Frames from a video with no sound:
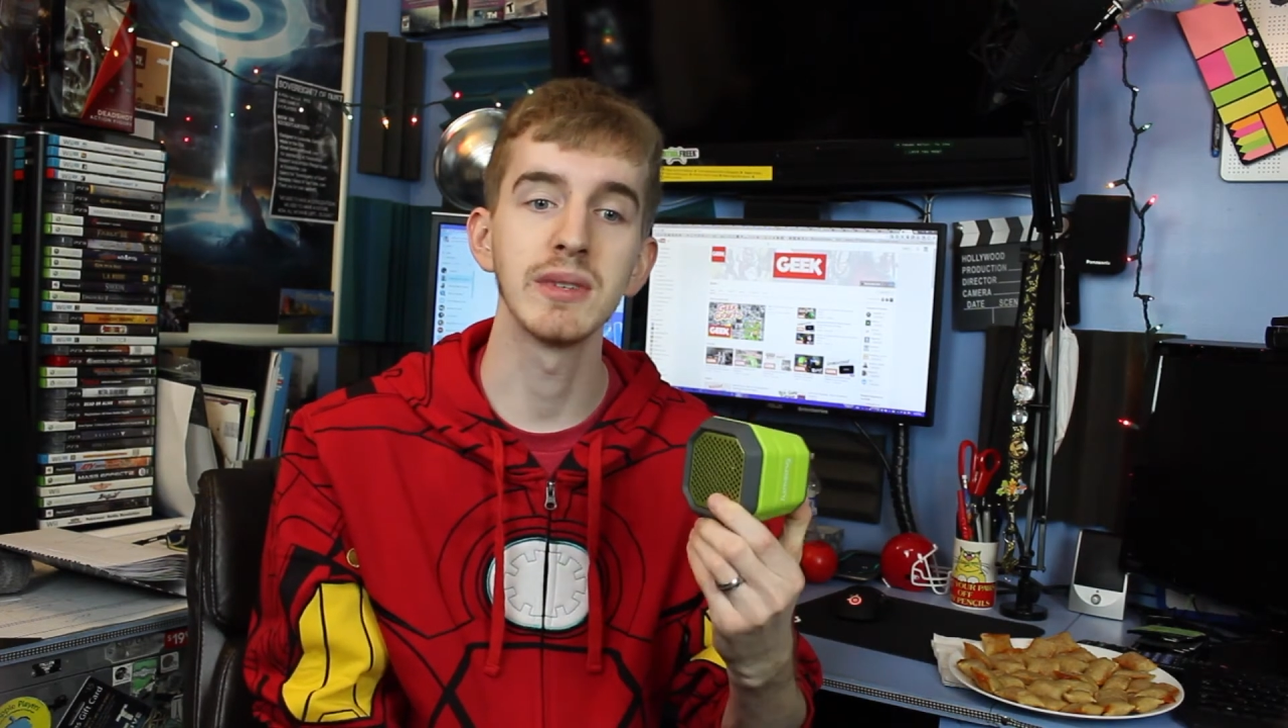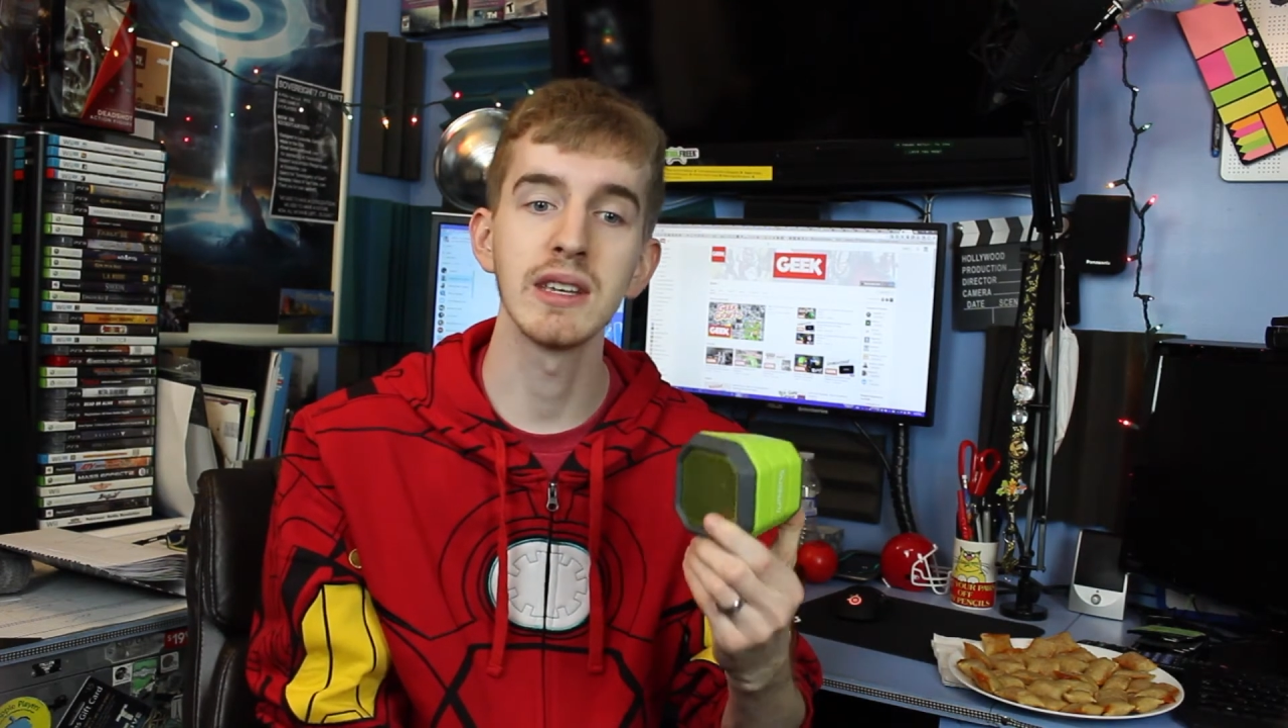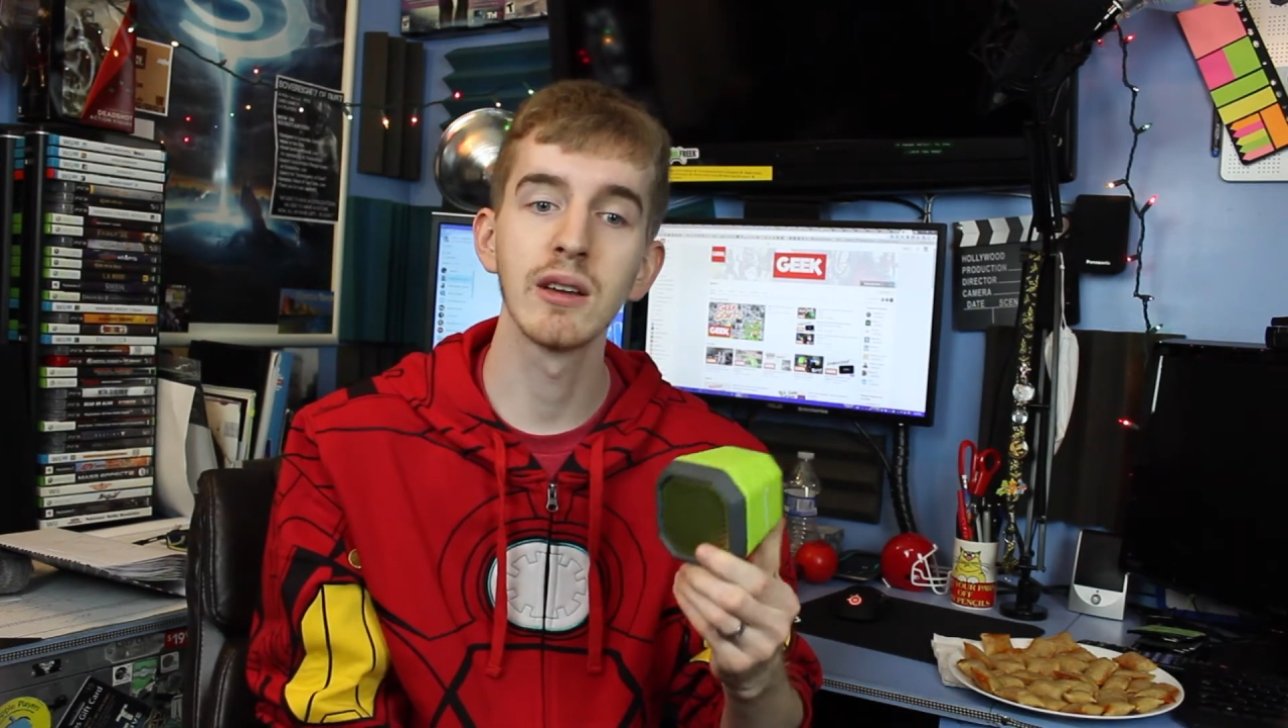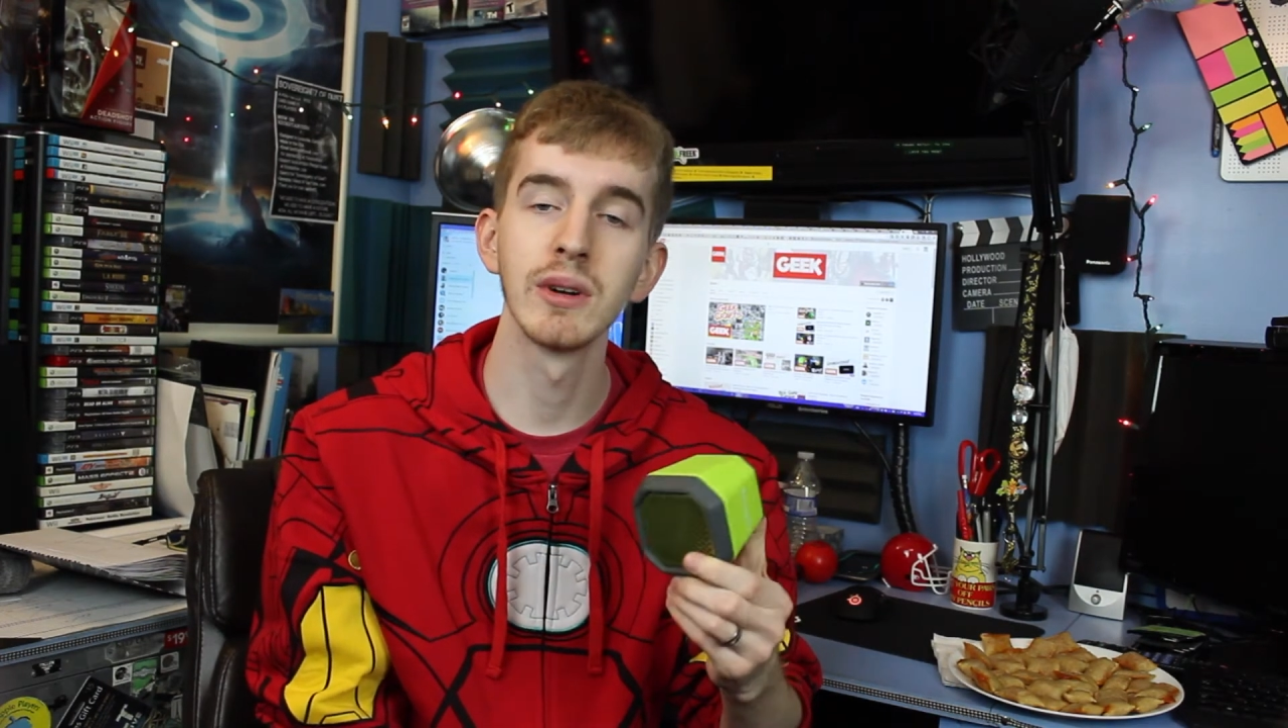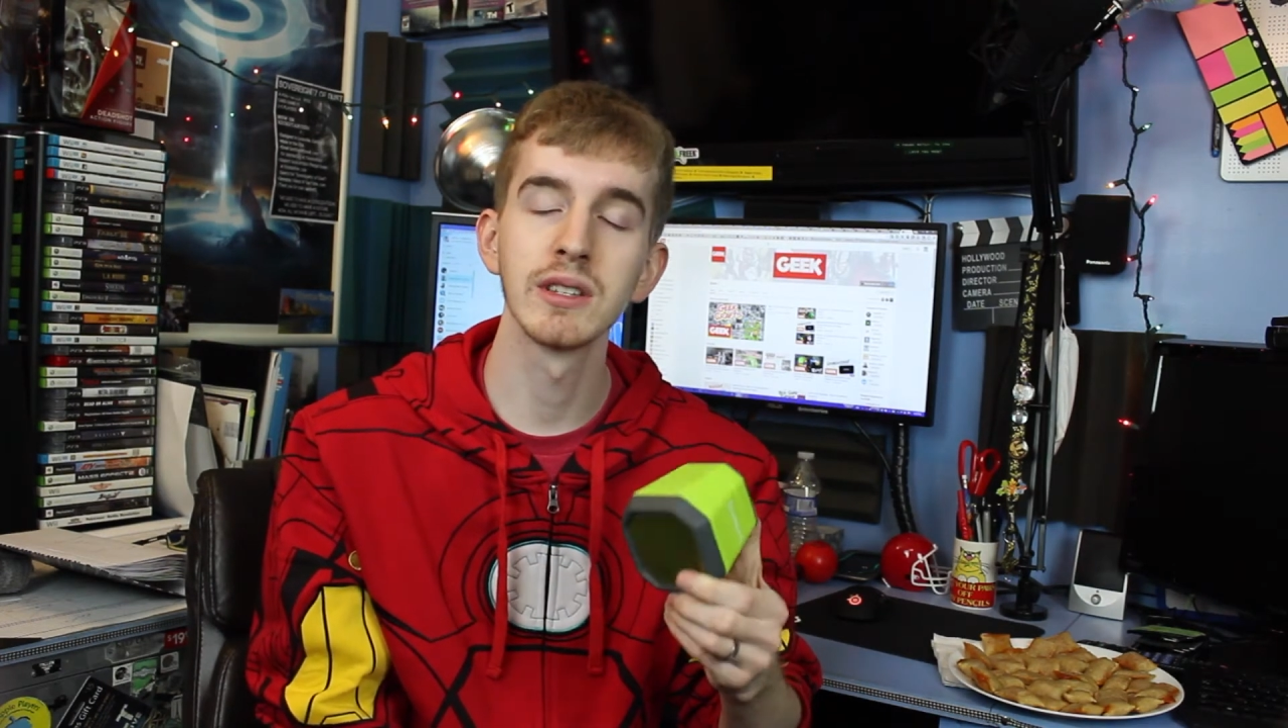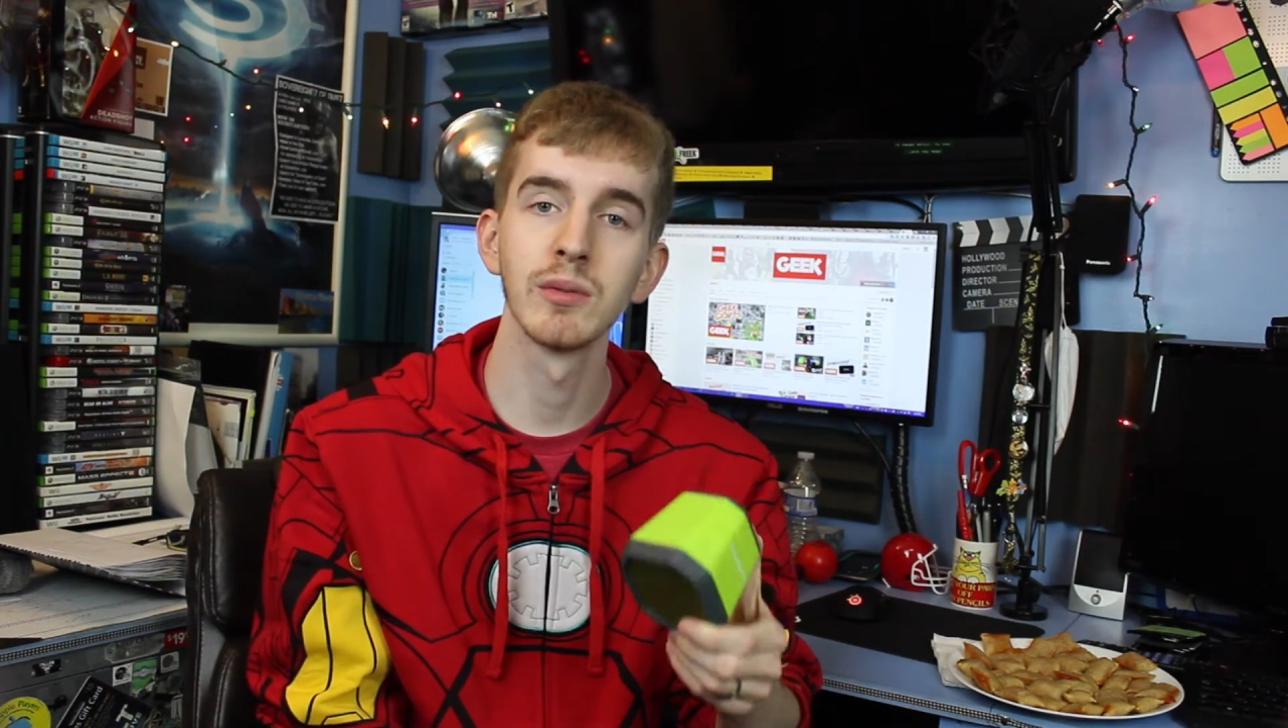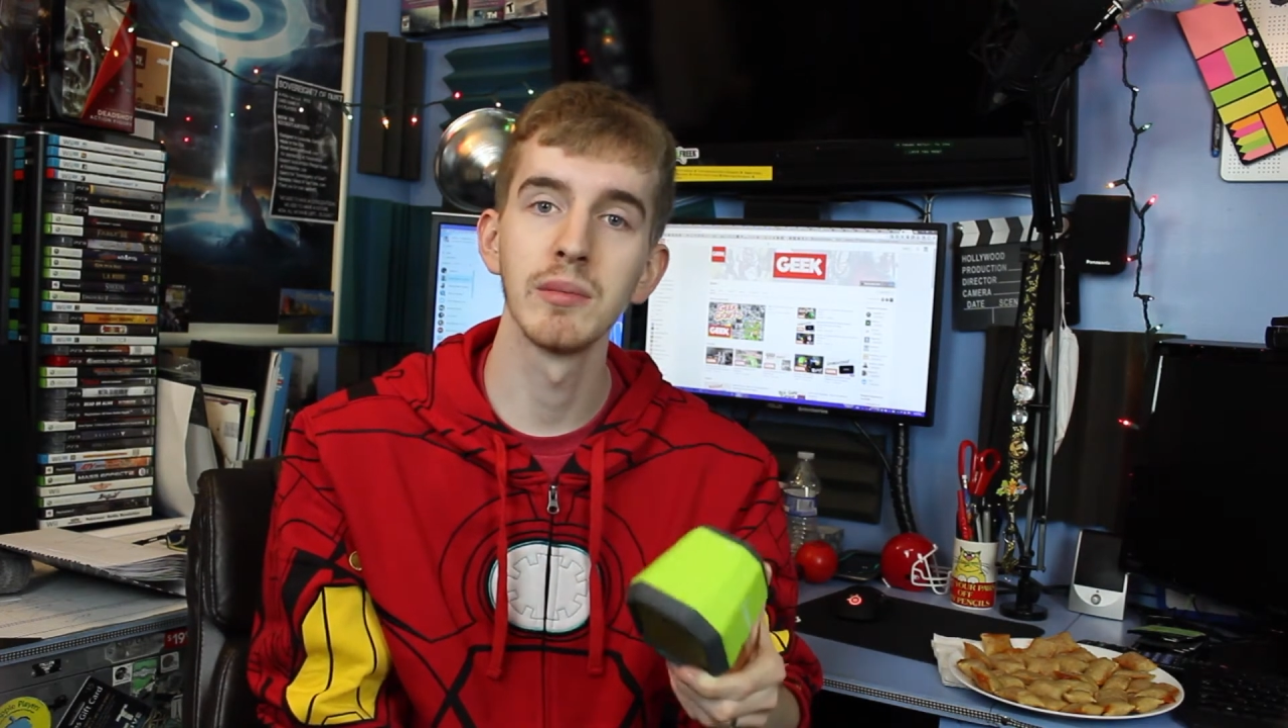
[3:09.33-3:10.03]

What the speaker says: sequence